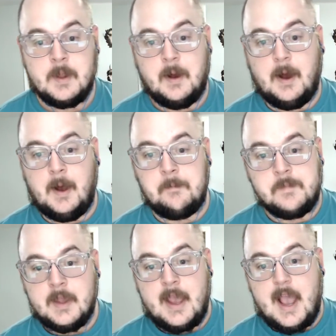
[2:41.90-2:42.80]

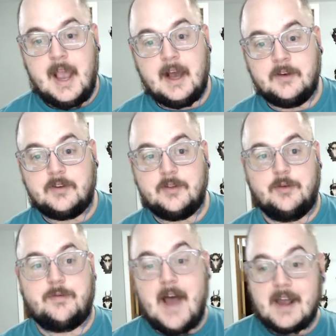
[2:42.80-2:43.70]
And
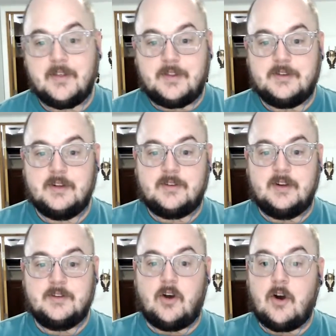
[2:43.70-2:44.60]
the fact that these
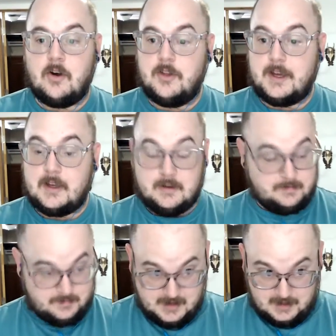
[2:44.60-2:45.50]
incidents are like
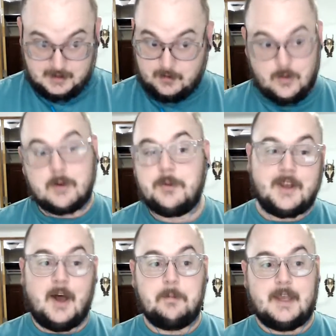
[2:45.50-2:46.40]
incredibly
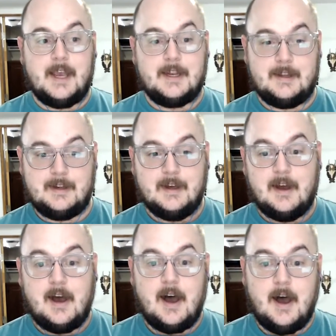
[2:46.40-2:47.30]
complicated,
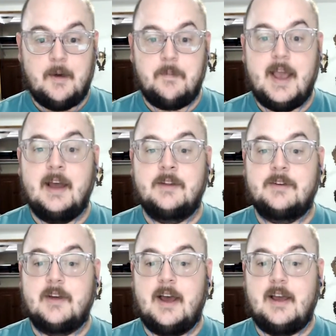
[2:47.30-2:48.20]

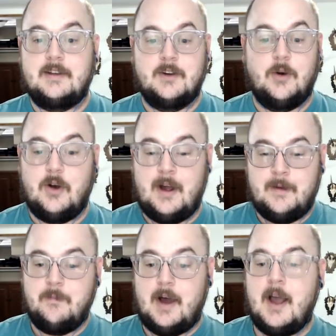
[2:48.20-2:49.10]
and
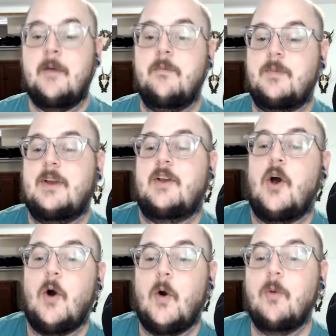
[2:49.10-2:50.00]
I'm
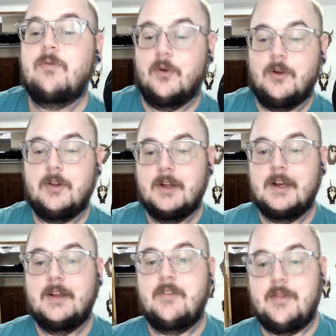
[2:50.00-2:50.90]
hopeful
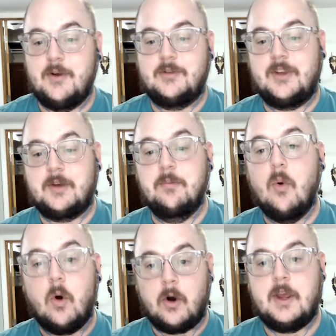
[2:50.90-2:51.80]
that there's like
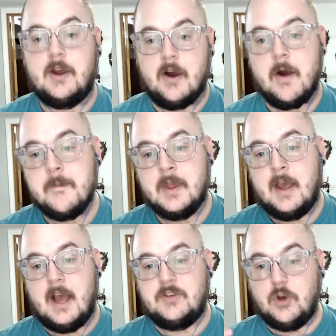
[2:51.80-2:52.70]
more here.
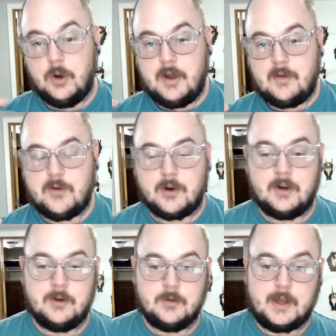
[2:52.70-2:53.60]
And so if you're
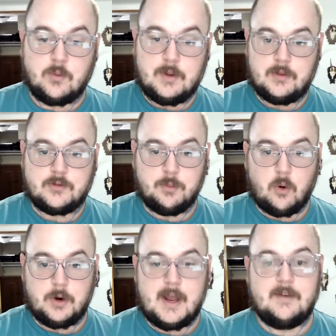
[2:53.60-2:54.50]
gonna like read this
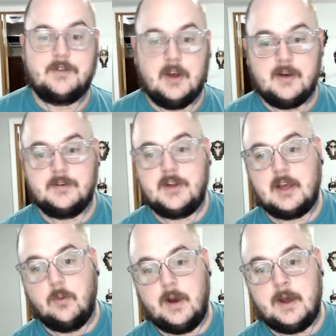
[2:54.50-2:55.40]
report and have a
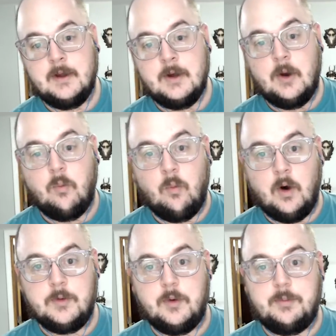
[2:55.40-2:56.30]
takeaway,
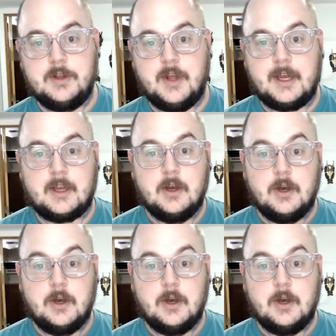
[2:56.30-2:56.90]
one would be like